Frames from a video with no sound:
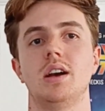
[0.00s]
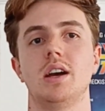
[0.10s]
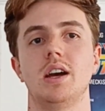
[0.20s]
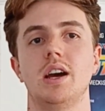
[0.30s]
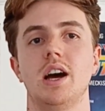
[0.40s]

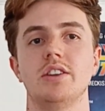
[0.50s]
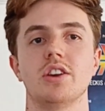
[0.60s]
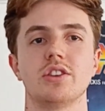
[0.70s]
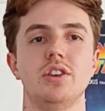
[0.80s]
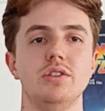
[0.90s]
I
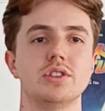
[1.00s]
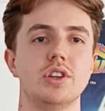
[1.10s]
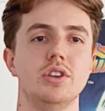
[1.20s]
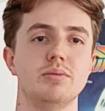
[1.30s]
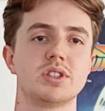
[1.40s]
took 2
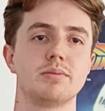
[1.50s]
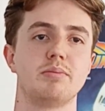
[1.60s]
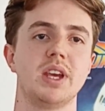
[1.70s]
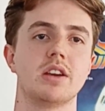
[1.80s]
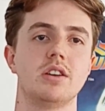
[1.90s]
scoops
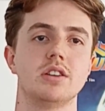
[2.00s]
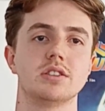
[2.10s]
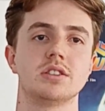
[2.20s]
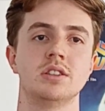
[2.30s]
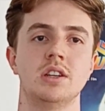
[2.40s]

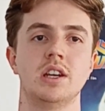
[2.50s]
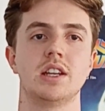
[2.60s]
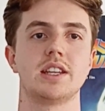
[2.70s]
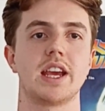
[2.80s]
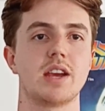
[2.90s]
because
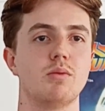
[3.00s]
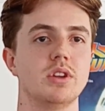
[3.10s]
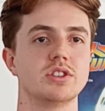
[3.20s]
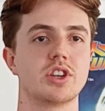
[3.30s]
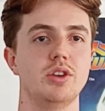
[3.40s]
taking
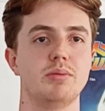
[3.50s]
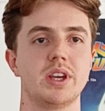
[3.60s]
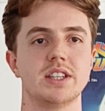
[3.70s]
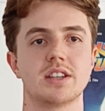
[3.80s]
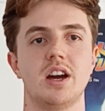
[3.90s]
1 scoop
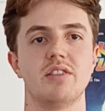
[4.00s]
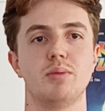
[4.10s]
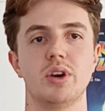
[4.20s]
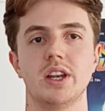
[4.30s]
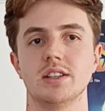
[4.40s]
is kind of
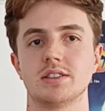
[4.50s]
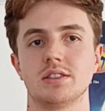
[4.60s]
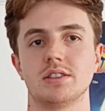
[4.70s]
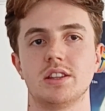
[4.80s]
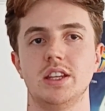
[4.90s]
pointless.